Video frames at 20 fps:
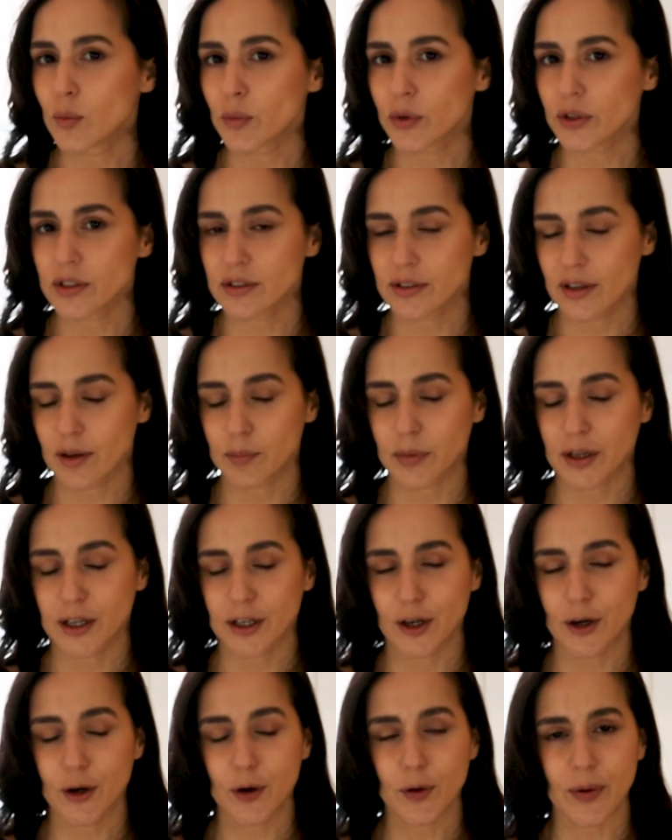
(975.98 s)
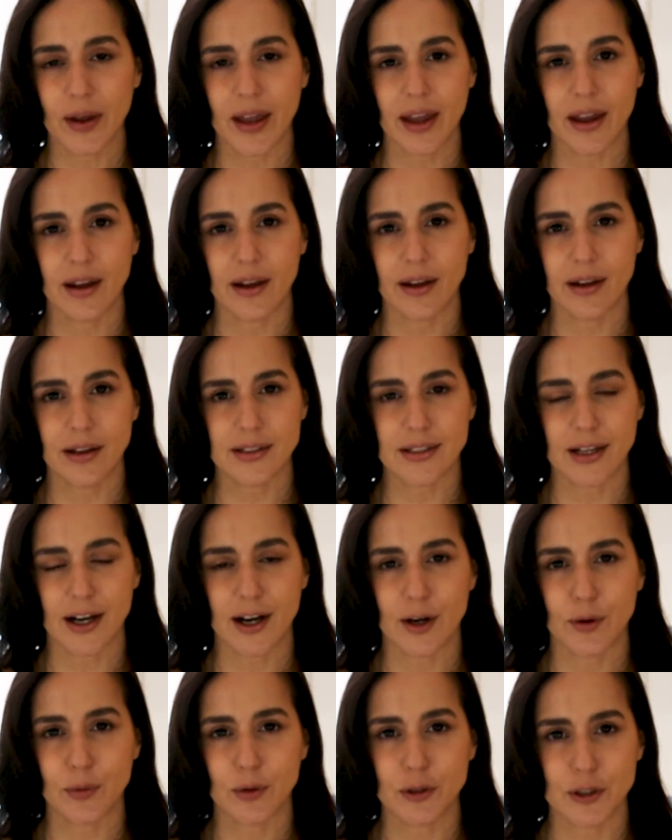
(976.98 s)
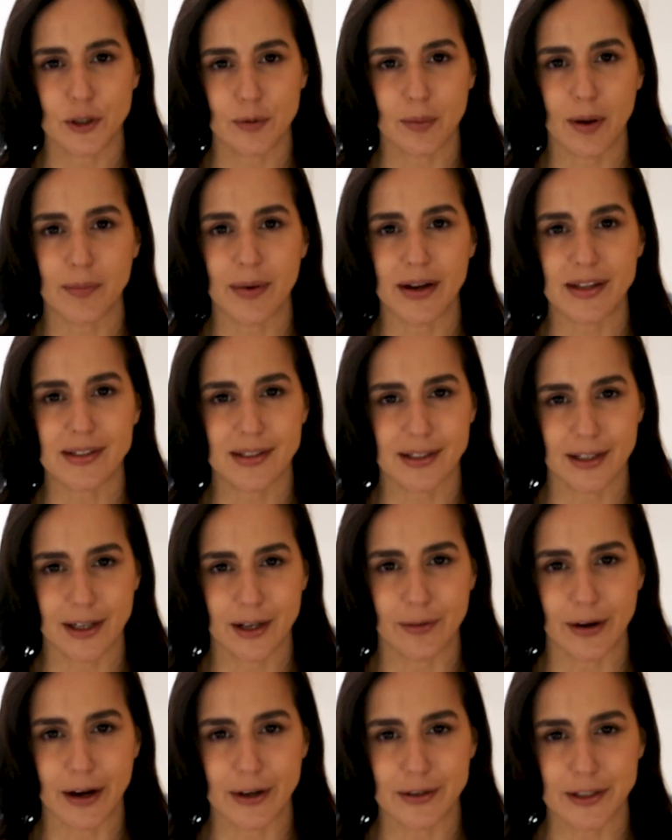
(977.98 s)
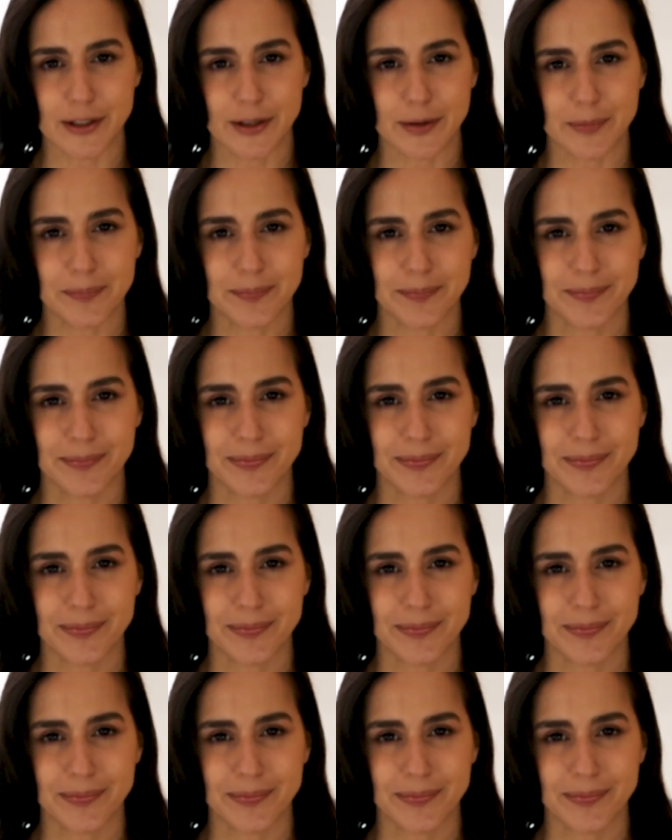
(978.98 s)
please let me know and I will do my best to get around to them.